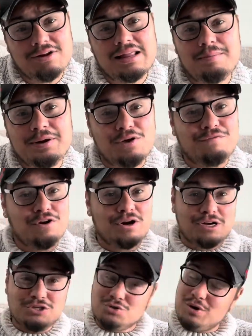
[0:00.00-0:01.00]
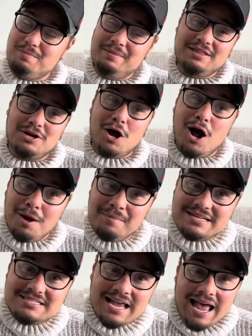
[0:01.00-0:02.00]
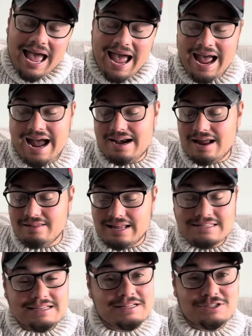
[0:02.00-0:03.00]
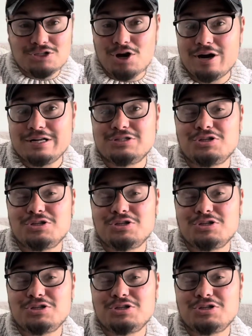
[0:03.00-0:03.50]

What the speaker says: Let me know if you're going to join me in the comments, and let's get started.